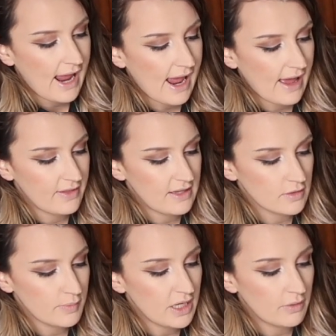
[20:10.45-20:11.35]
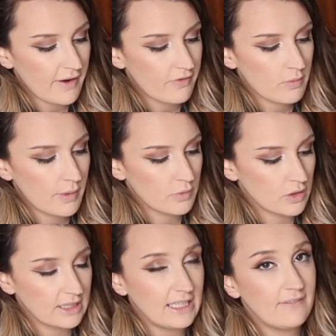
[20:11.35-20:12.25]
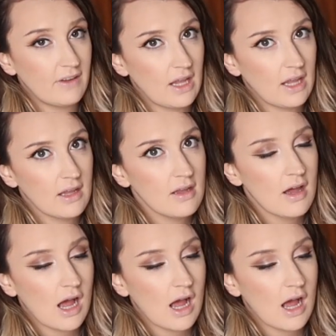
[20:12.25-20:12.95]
And these would be great for when we're leaving,